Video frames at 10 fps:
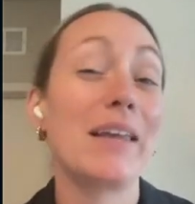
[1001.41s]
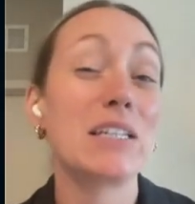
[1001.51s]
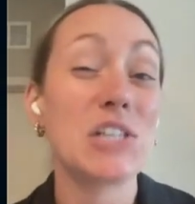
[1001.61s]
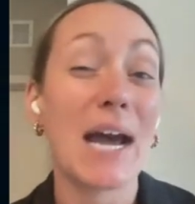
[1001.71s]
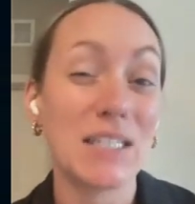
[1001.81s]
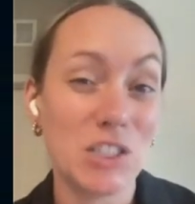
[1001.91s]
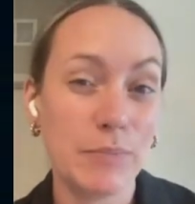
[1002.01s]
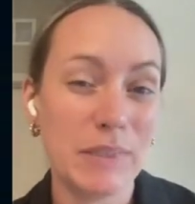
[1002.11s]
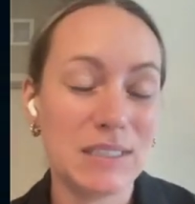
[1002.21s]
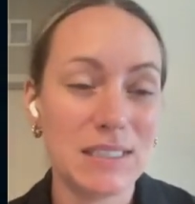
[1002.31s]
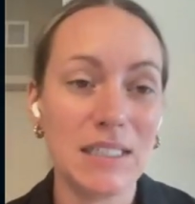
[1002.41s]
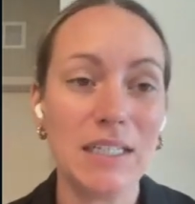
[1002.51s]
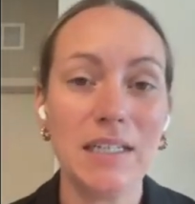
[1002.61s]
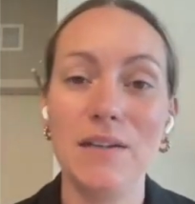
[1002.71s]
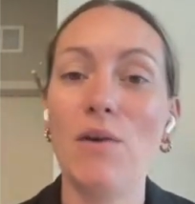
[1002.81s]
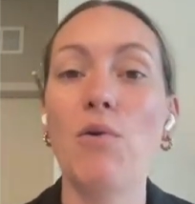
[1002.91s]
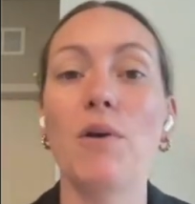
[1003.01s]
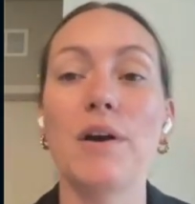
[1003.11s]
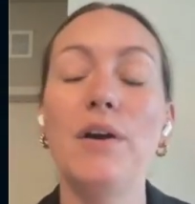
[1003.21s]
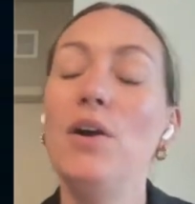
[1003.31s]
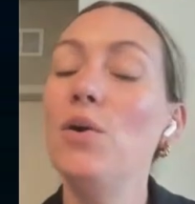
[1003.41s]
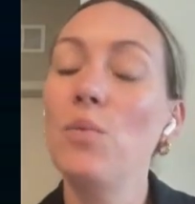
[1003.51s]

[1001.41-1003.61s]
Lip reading: like ChatGPT or